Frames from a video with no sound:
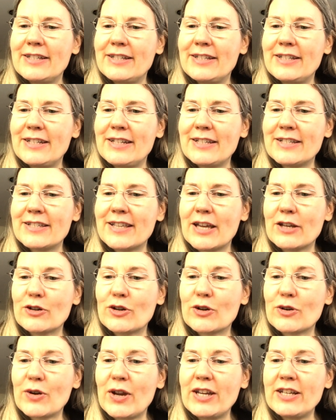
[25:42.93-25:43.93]
Dee said,
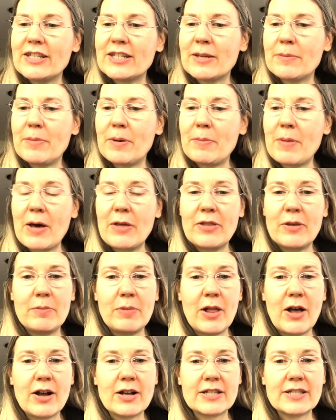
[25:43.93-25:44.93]
great tip about the
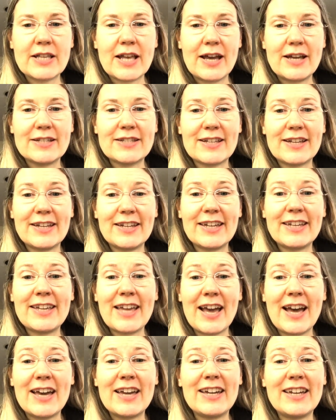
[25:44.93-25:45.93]
block sizing.
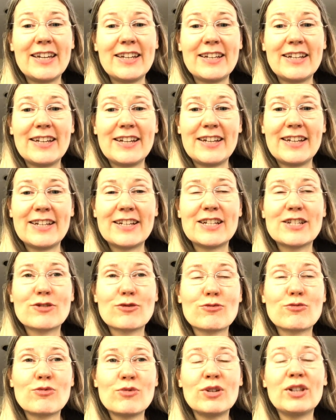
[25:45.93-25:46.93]
Yeah, it, it is
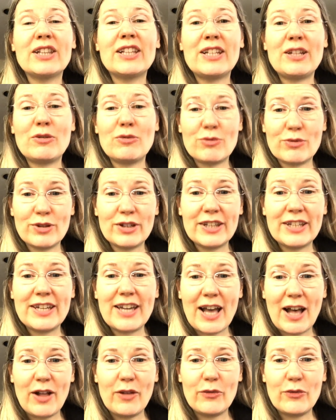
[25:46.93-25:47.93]
really, really
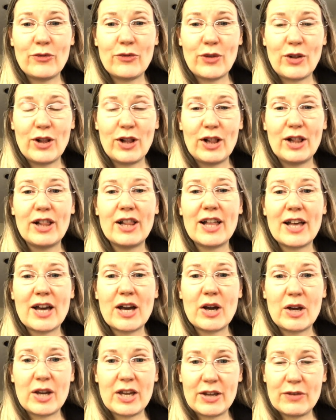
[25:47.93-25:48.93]
helpful
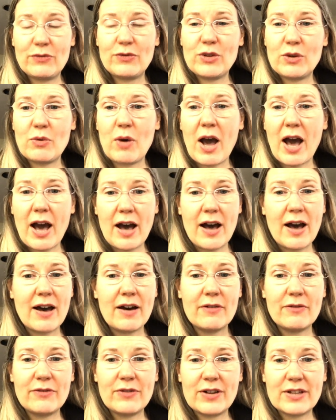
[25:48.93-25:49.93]
if you
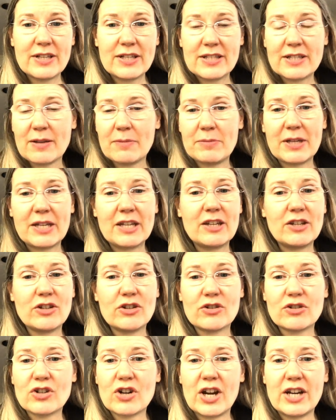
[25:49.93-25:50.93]
have something and you're
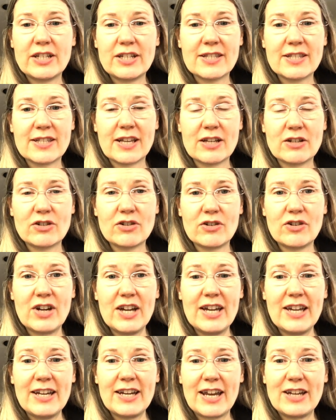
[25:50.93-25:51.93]
trying to center
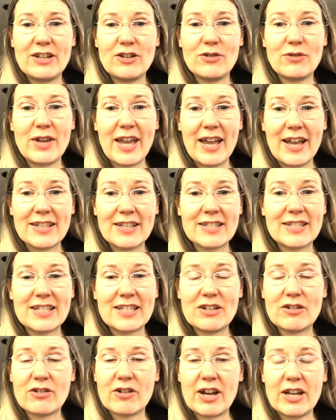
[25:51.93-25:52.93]
it and you can't see
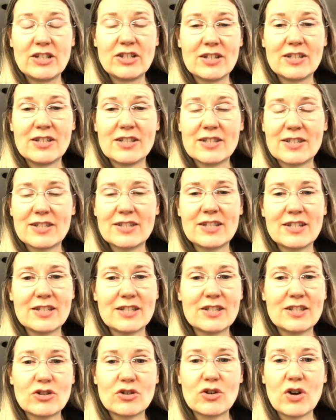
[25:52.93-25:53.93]
your edges.
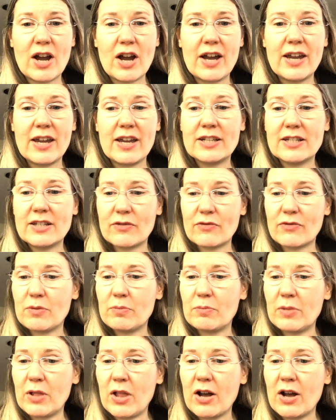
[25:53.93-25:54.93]
Just try a different
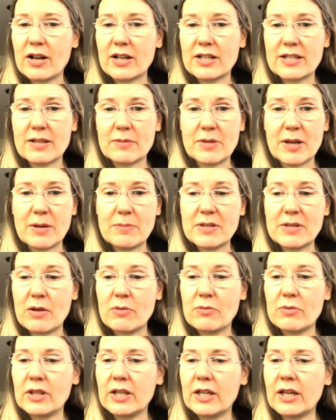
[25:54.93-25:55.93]
block. Sometimes that
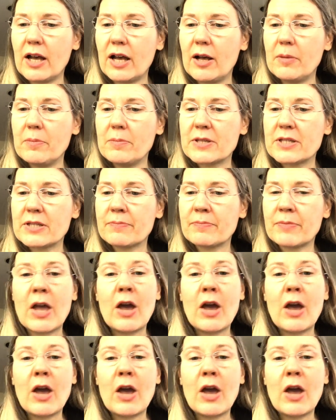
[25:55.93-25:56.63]
really helps.